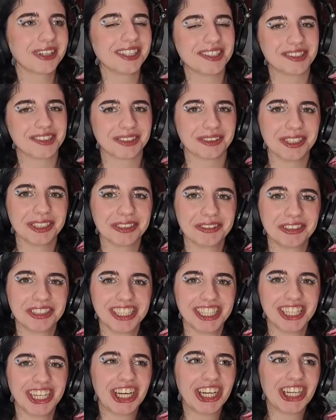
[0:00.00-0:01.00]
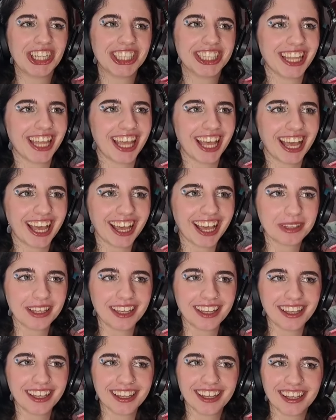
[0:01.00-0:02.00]
Wait, so if she heard that
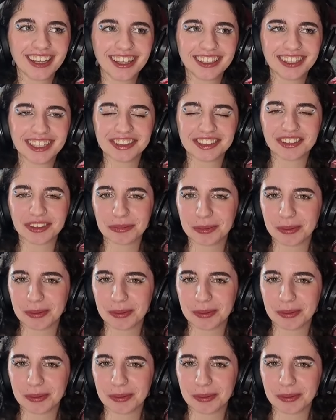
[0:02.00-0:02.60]
bit, and then she